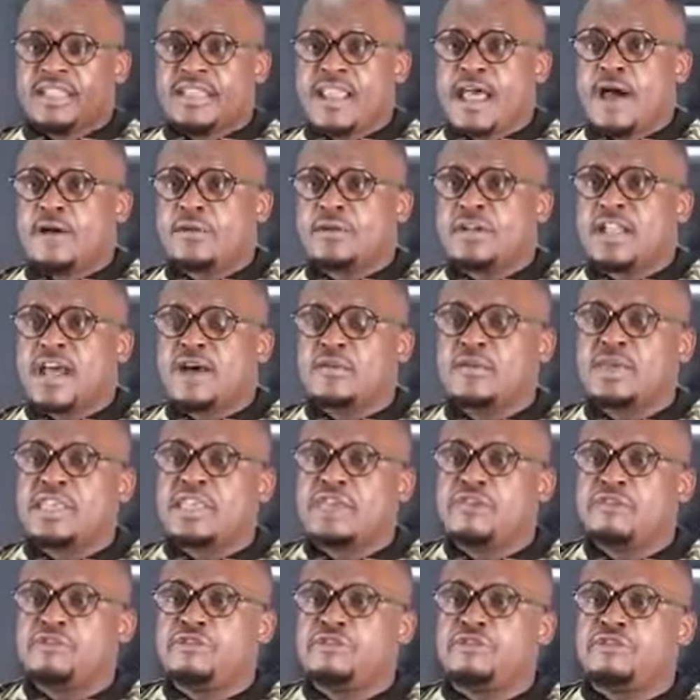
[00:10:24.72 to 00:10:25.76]
Now,
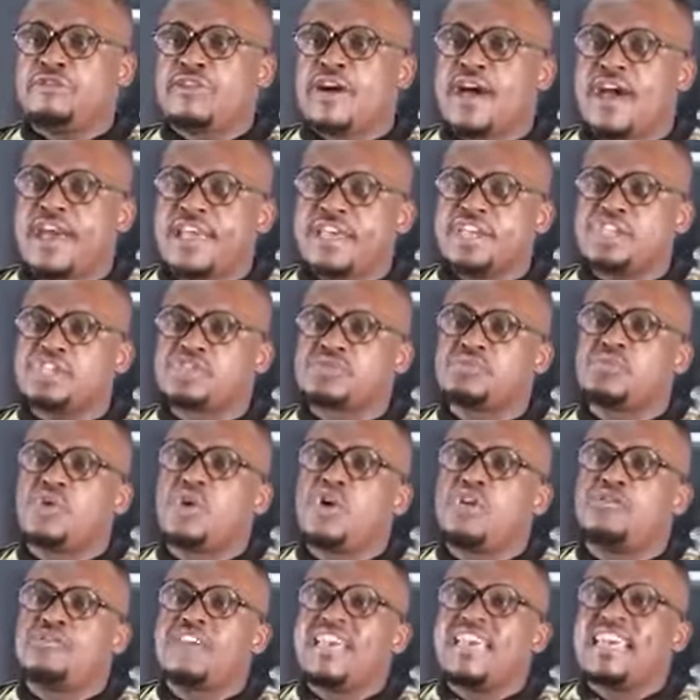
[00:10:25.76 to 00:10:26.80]
Ifa is
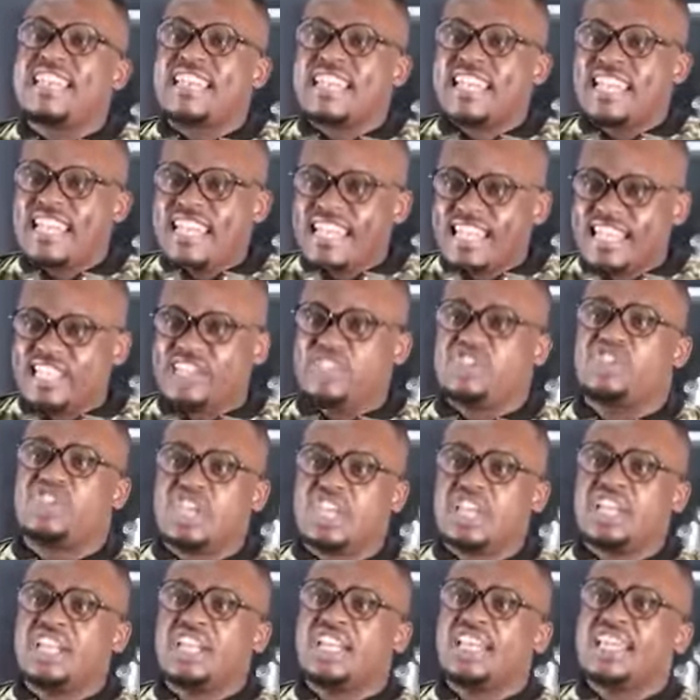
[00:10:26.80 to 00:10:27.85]
more of a
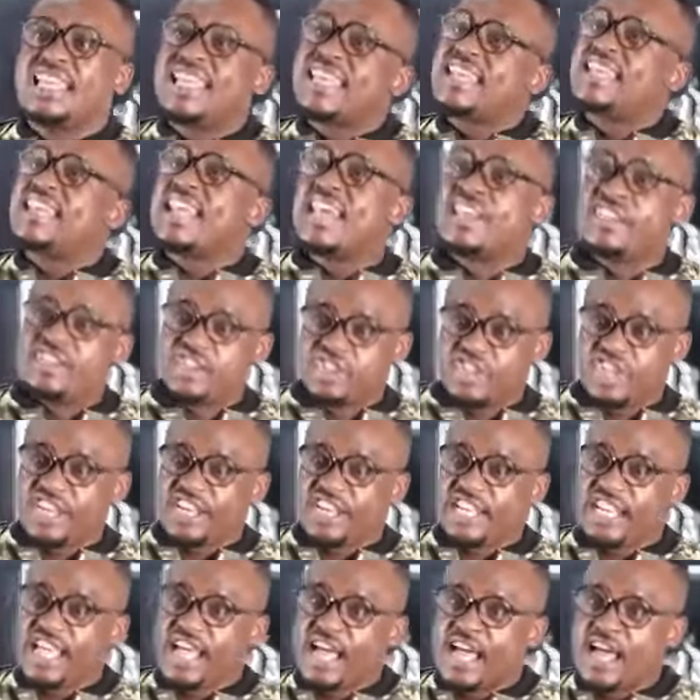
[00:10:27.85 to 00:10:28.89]
religion in
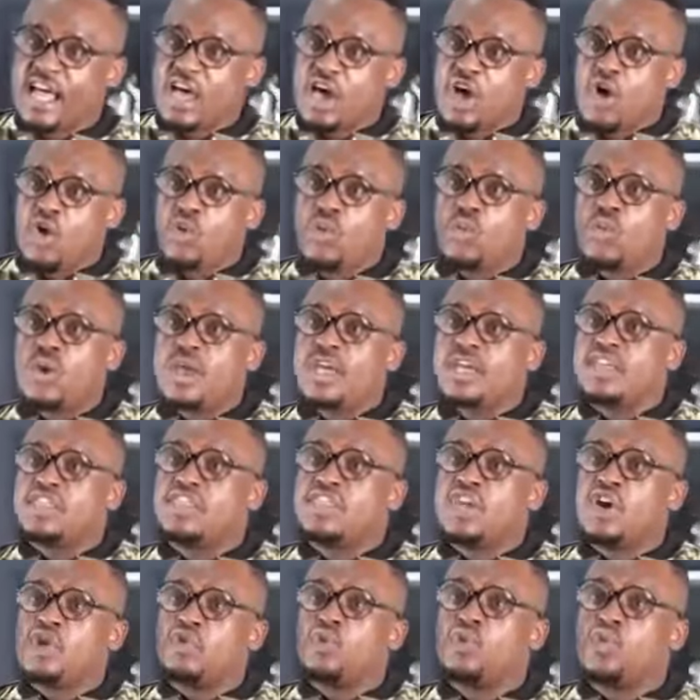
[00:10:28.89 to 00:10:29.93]
Nigeria
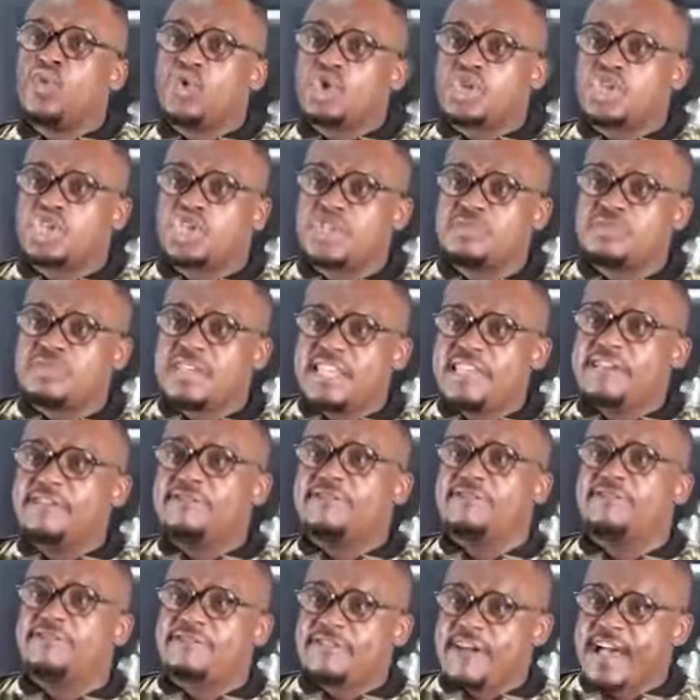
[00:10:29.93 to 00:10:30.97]
where they worship
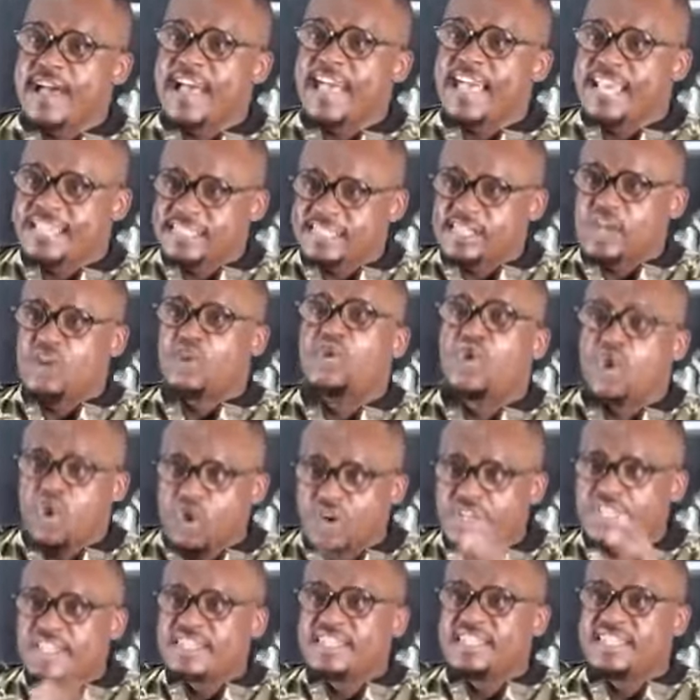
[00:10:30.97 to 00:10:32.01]
Ifa as a
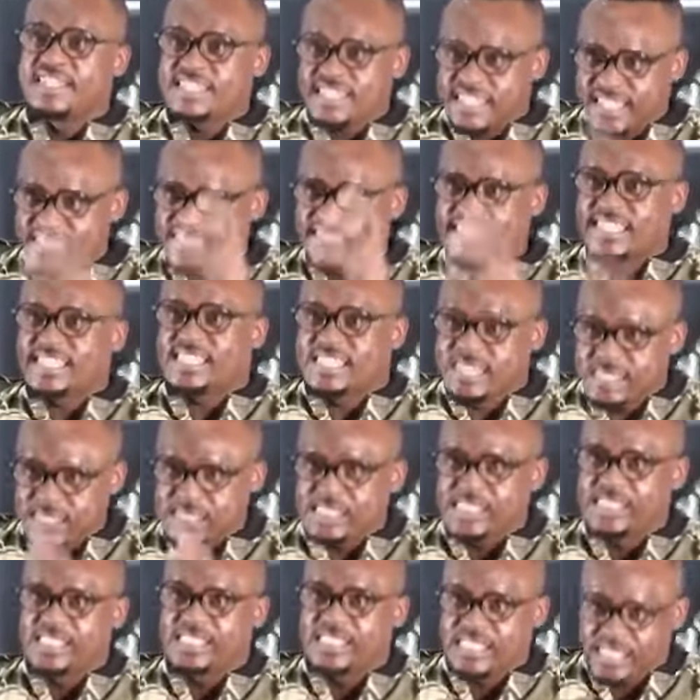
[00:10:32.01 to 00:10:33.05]
god. This is a
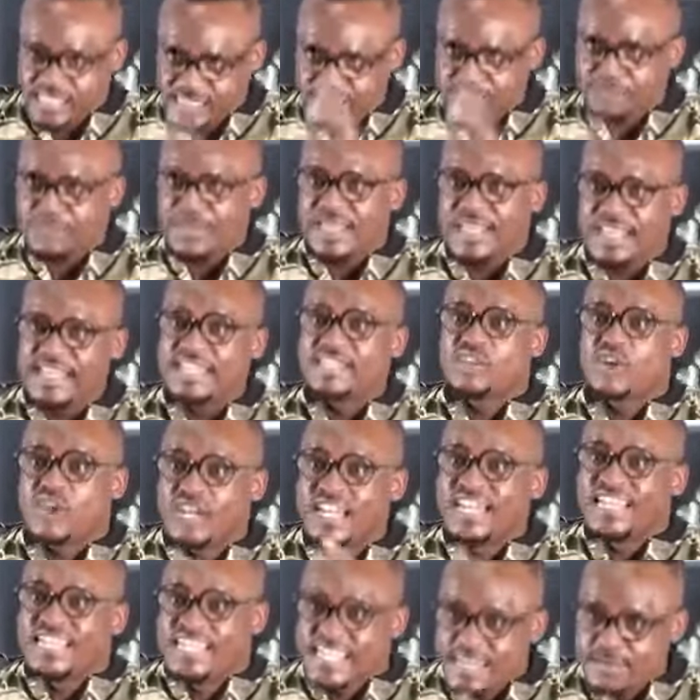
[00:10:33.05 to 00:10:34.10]
spirit
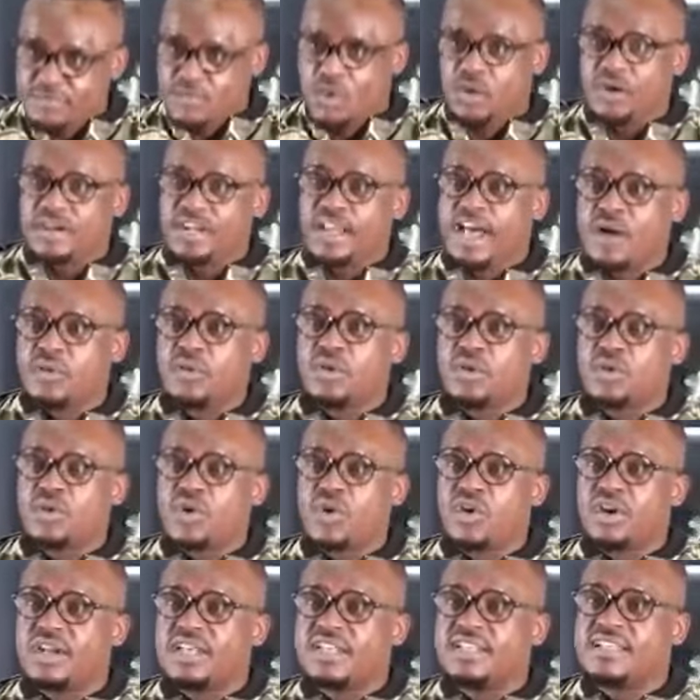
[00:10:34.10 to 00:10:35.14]
or a demon, I will
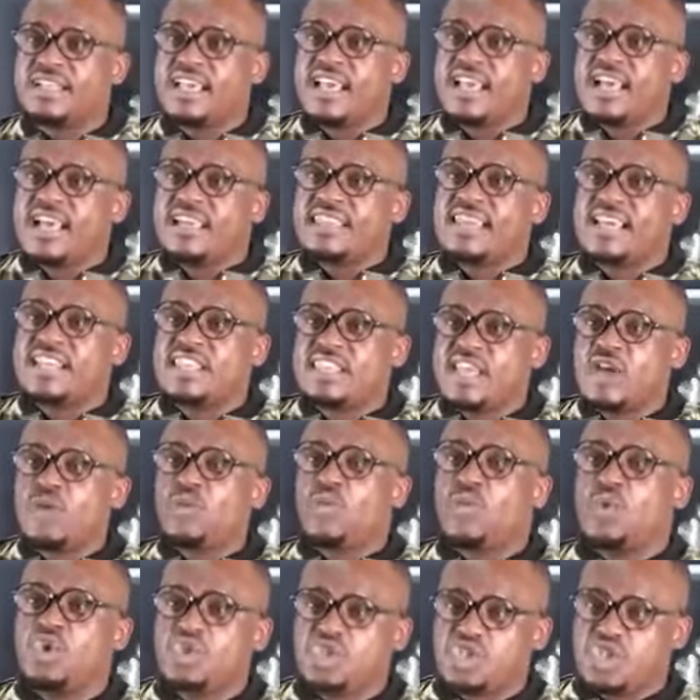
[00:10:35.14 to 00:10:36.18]
call it, that they
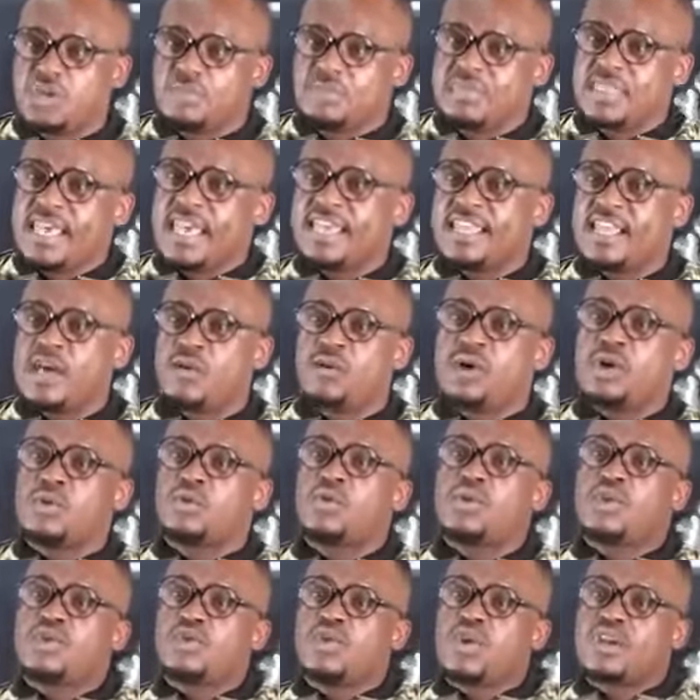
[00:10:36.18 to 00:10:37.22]
worship there. Now,
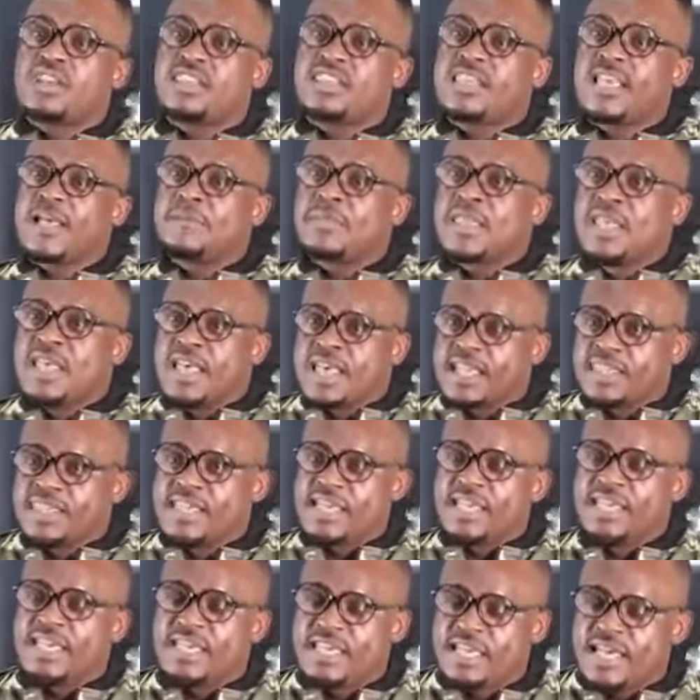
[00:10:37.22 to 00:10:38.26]
when we got there,
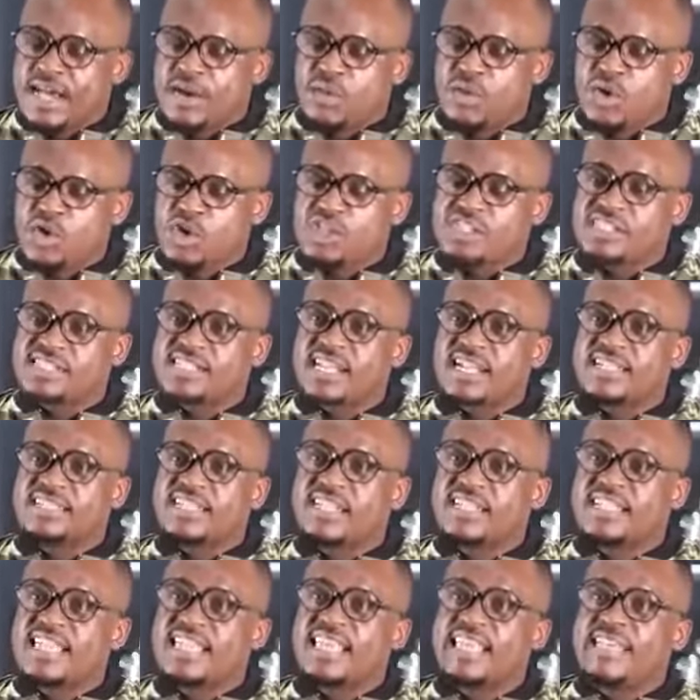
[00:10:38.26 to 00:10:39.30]
we
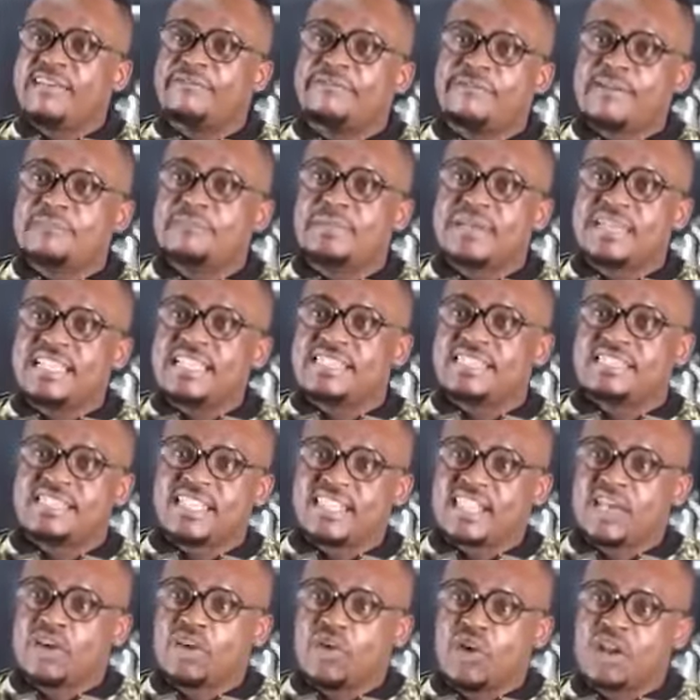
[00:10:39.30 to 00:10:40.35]
consulted the Ifa priest.
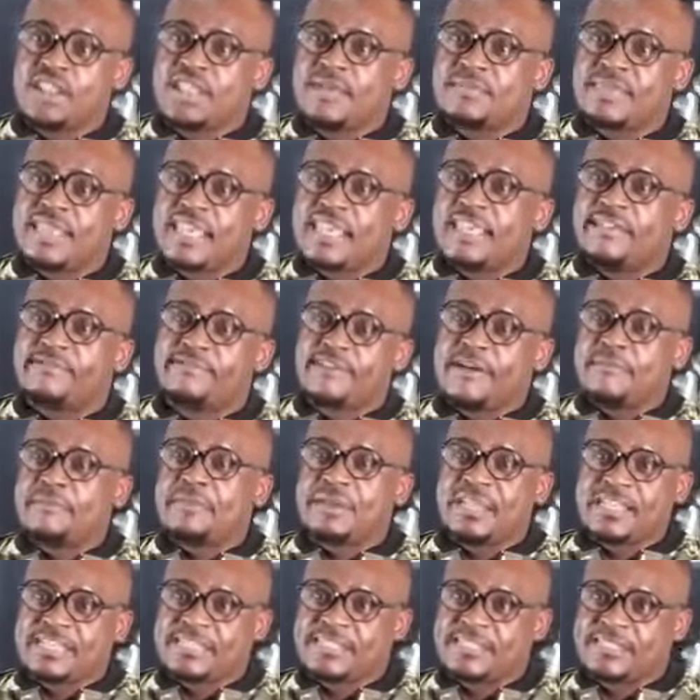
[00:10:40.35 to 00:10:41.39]
They call them the Ifa
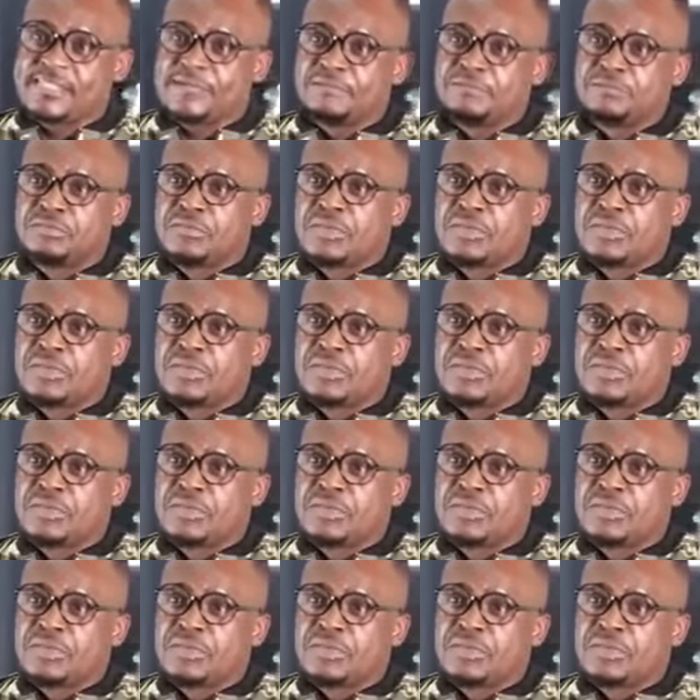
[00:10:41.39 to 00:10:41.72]
priest.